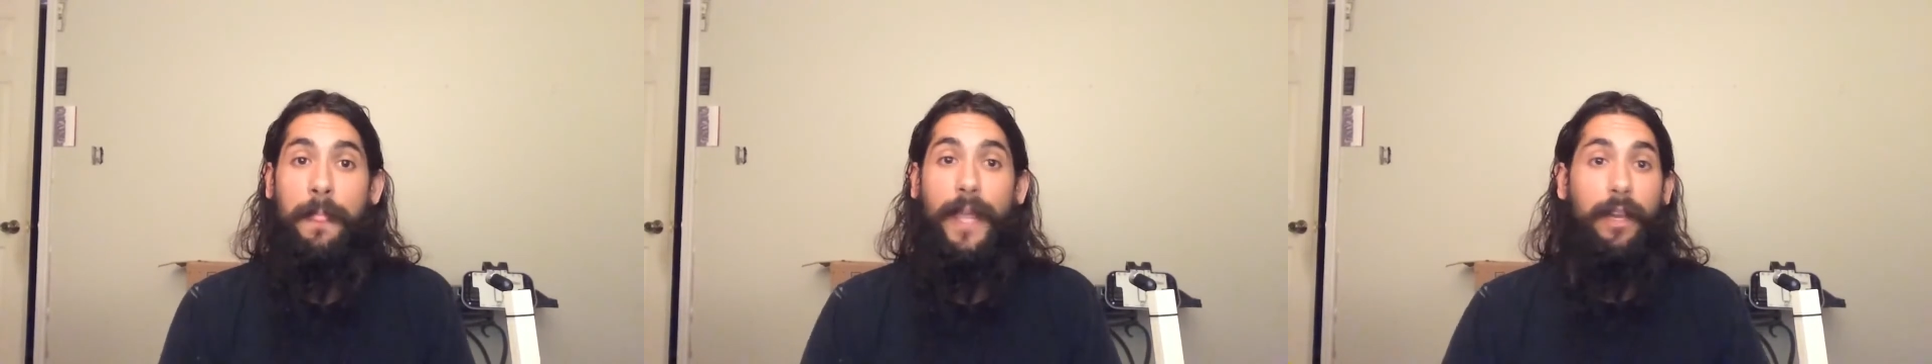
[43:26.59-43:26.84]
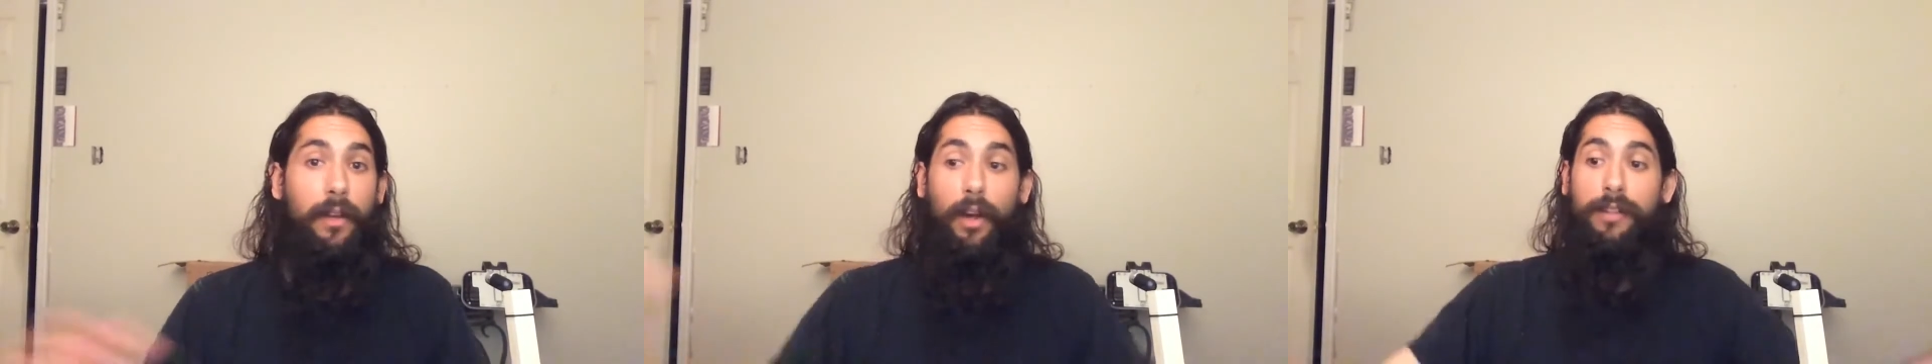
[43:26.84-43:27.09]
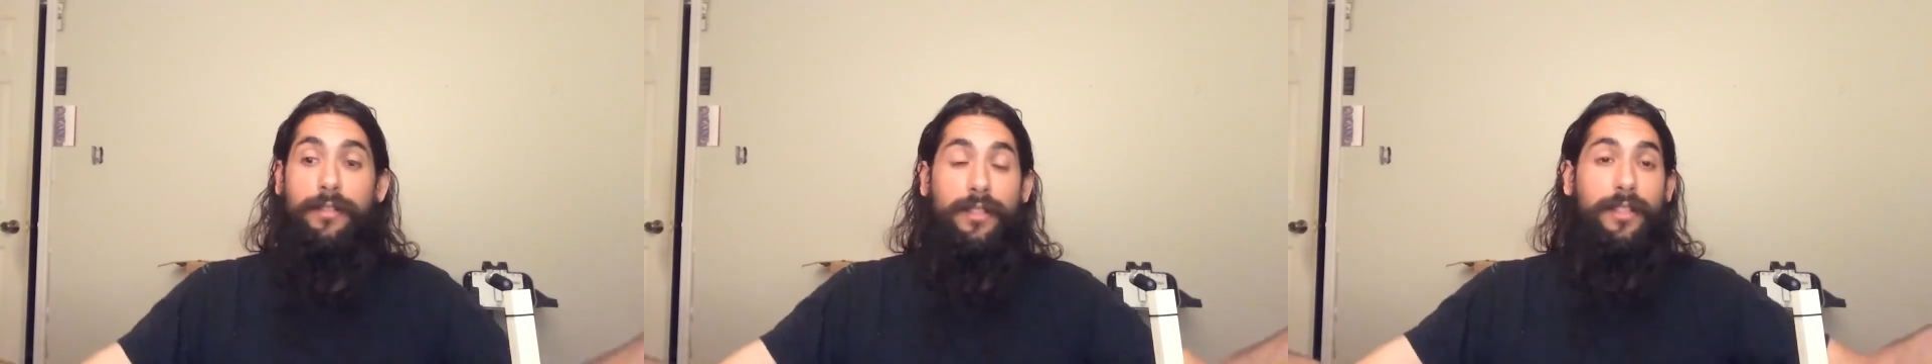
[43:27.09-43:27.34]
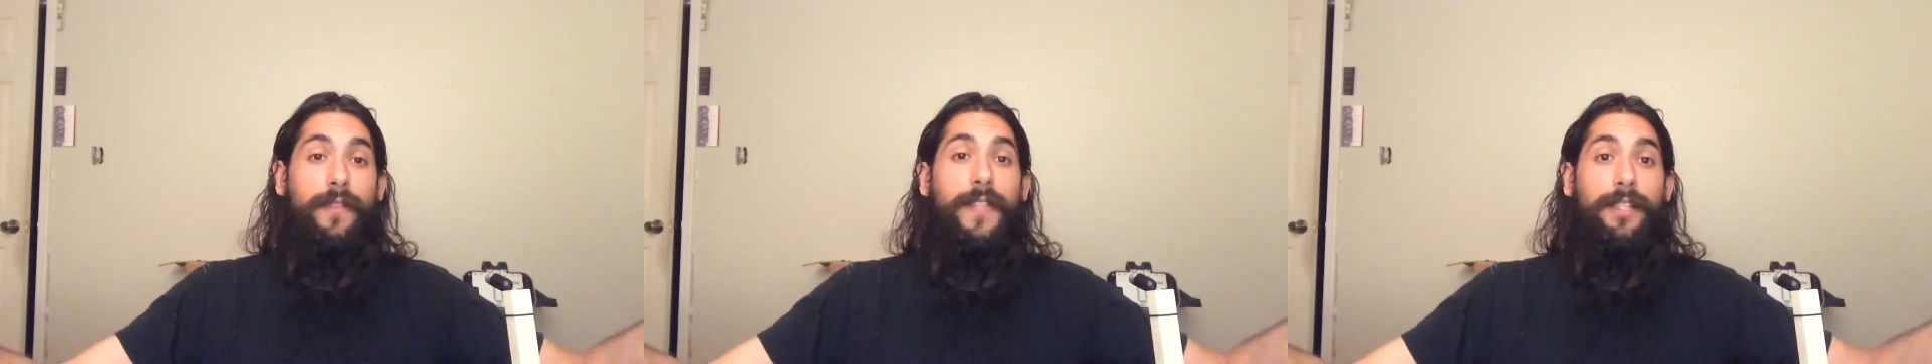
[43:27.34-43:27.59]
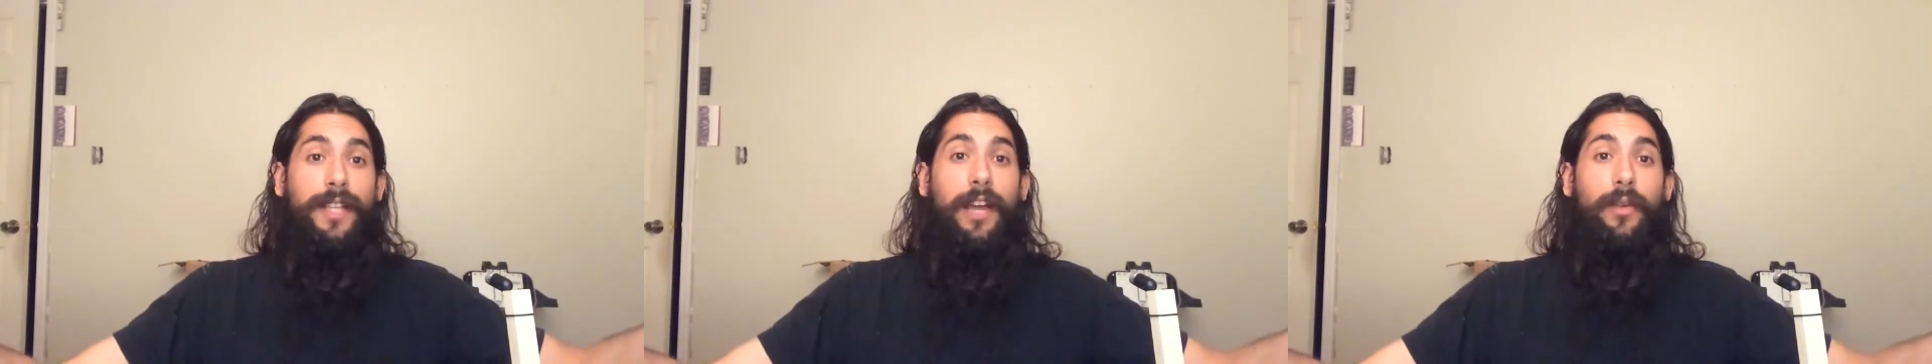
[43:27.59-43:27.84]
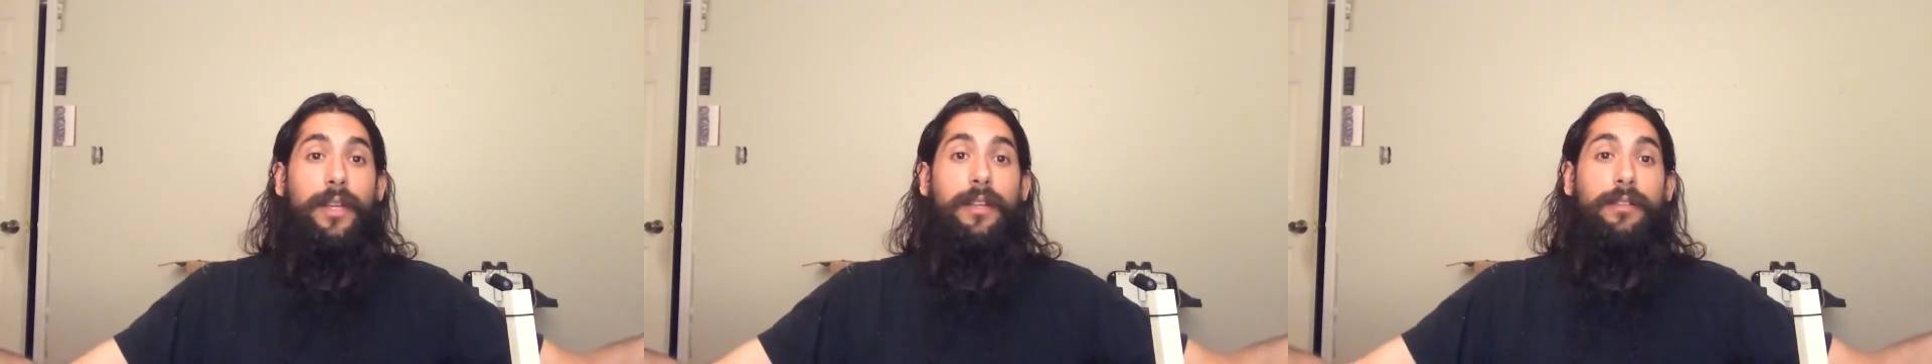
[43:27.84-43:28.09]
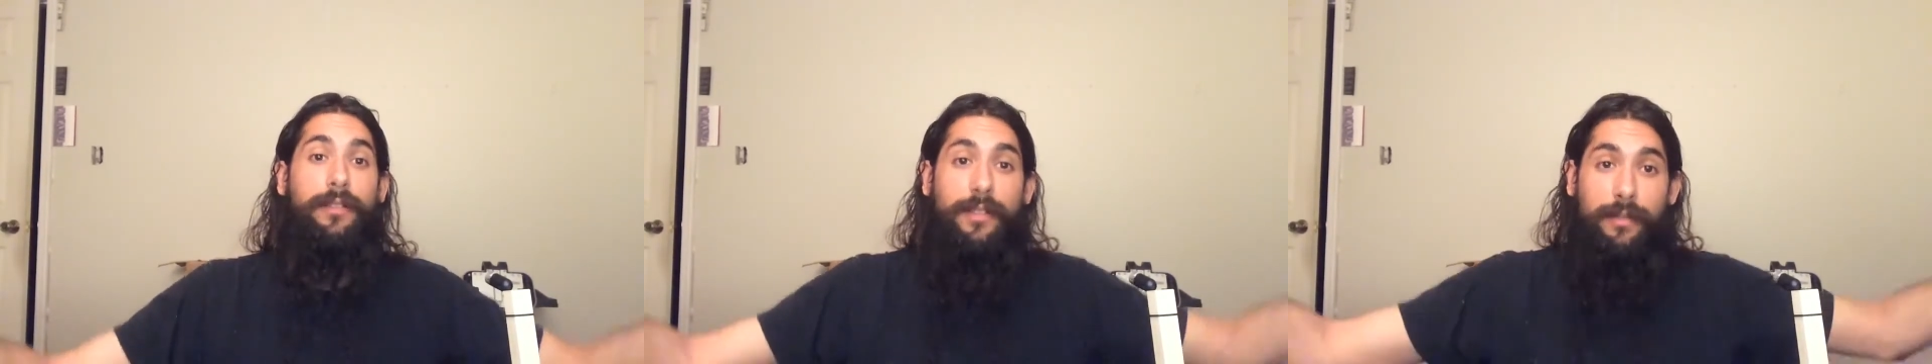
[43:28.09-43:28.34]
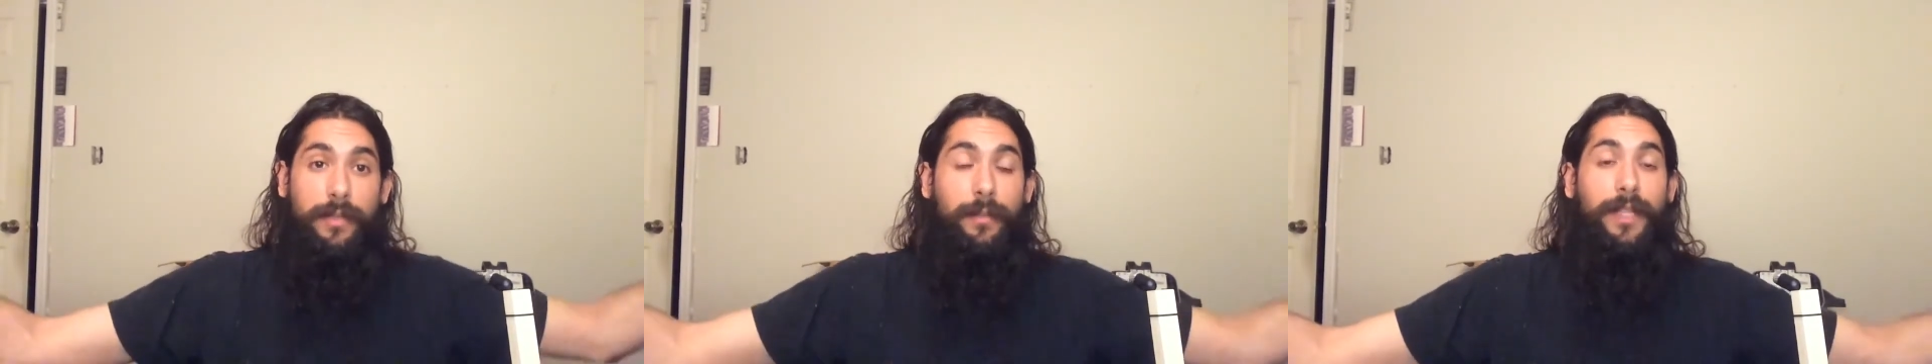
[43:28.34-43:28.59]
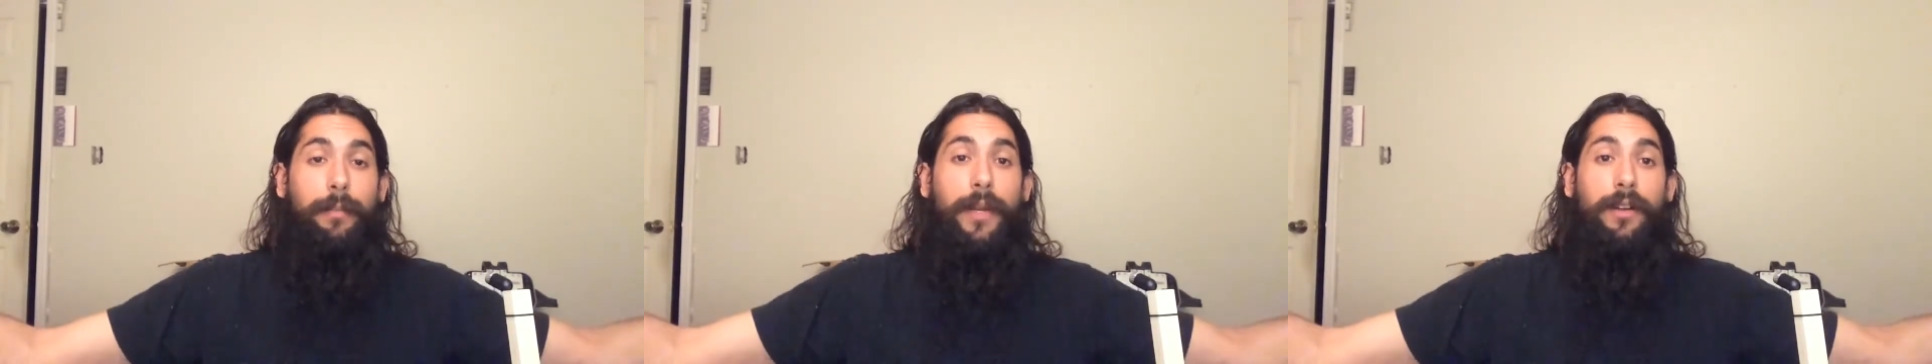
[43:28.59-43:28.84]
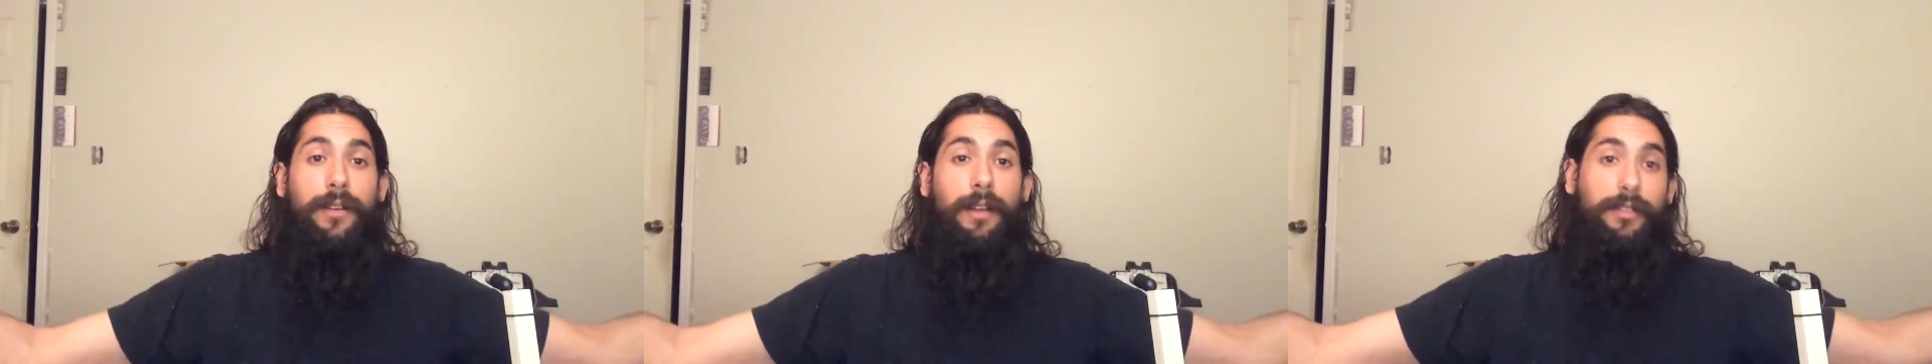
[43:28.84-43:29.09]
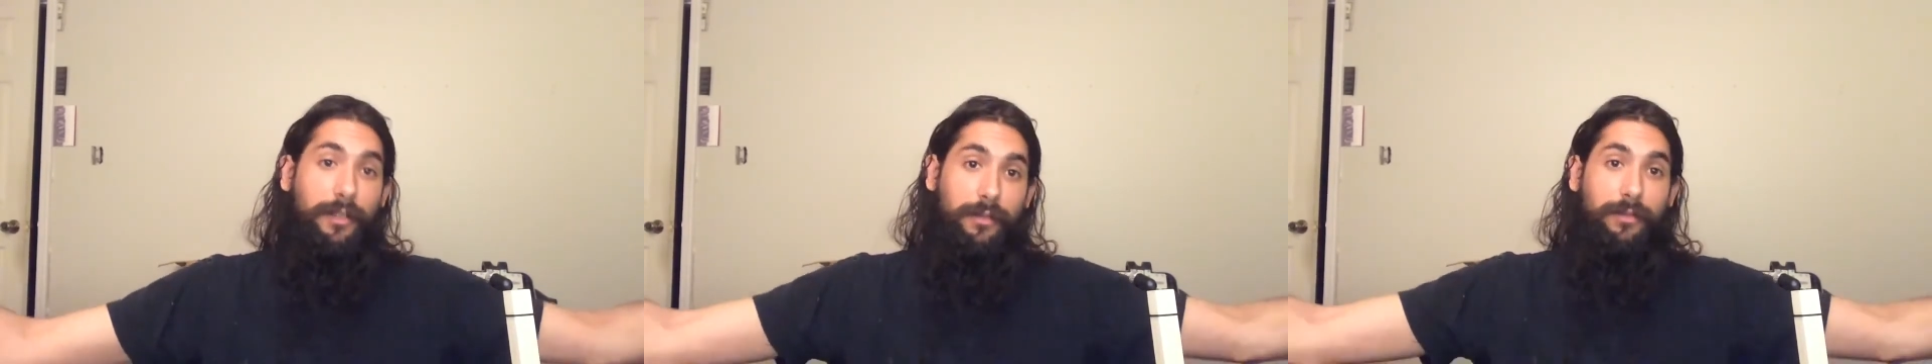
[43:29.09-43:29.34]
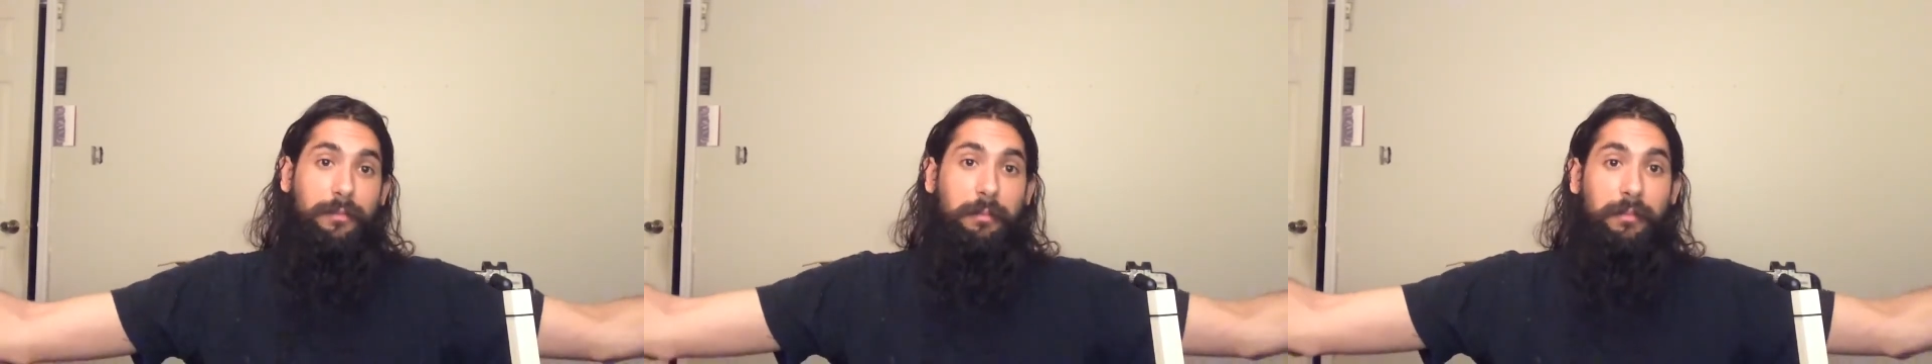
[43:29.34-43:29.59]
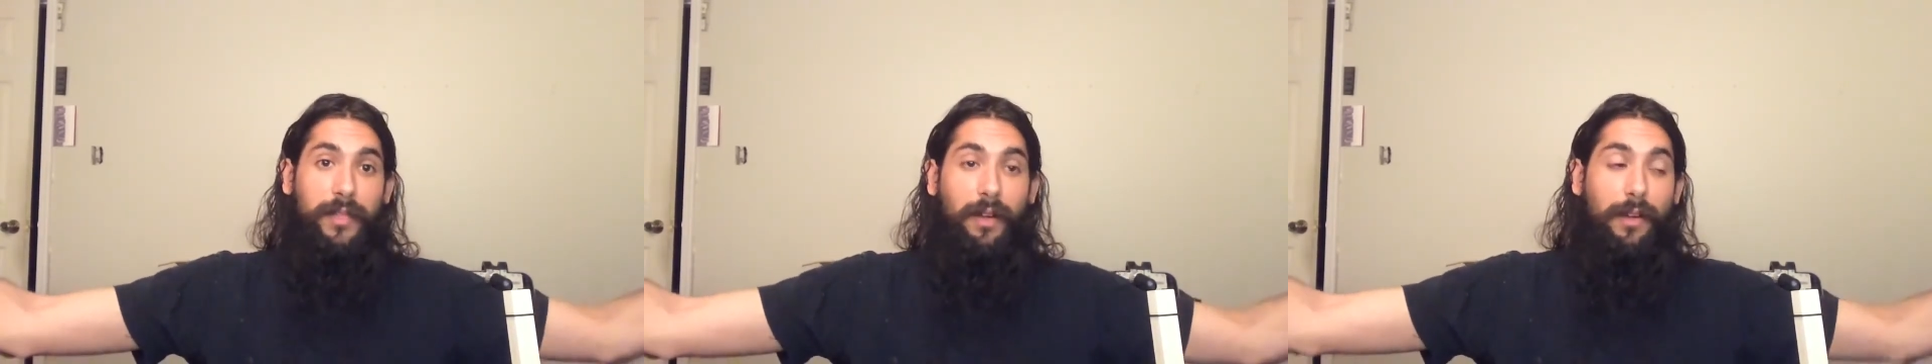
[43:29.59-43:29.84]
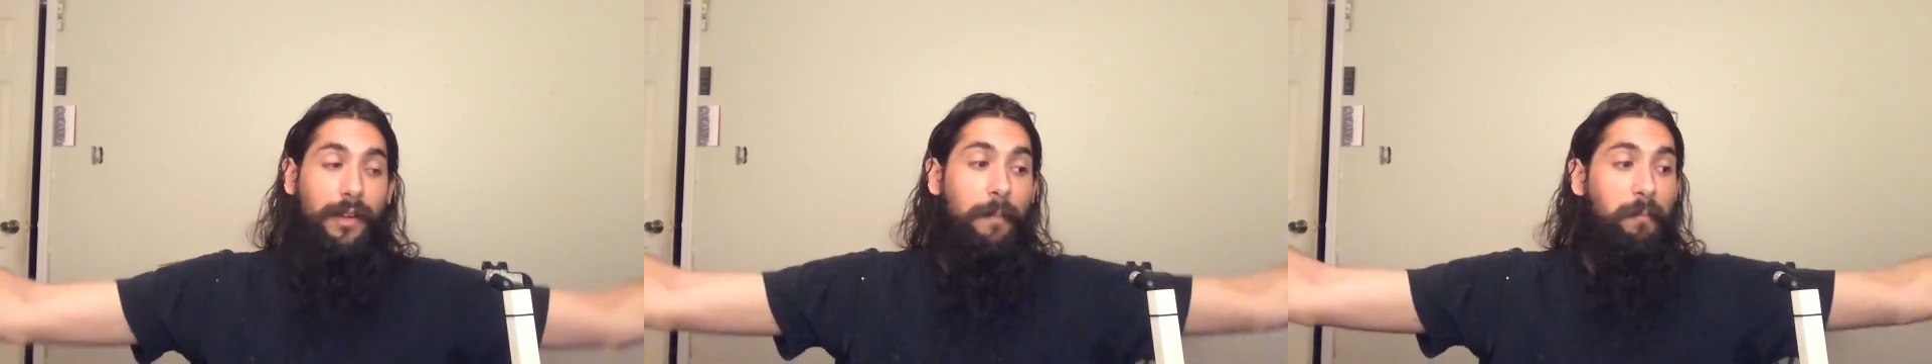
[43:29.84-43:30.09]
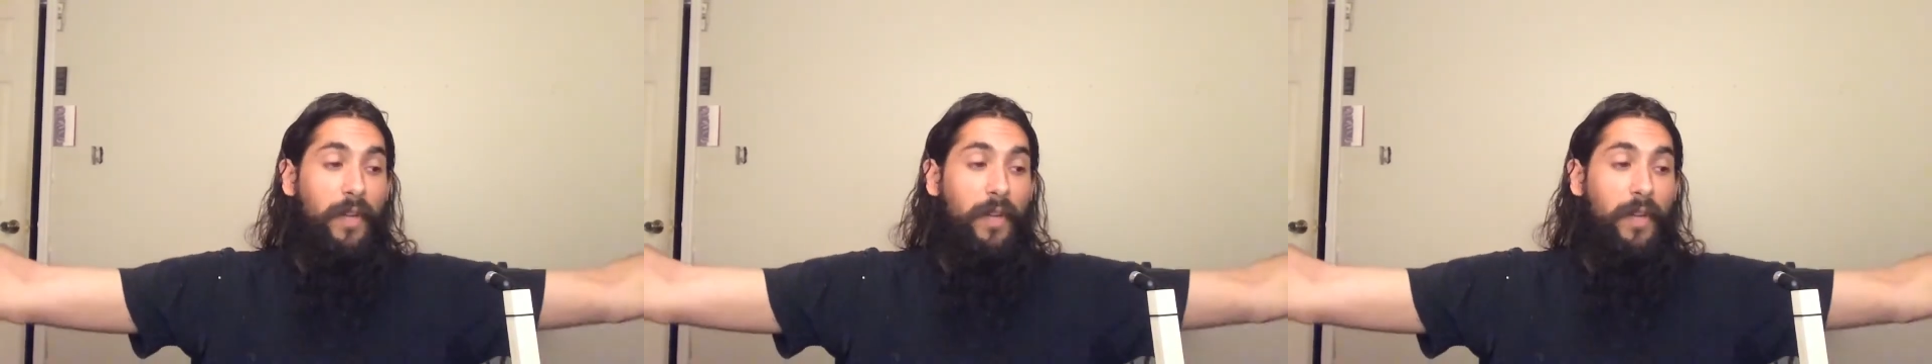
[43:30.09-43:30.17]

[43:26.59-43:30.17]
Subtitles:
And all the stuff that's out here, this is some of that paradoxical talk.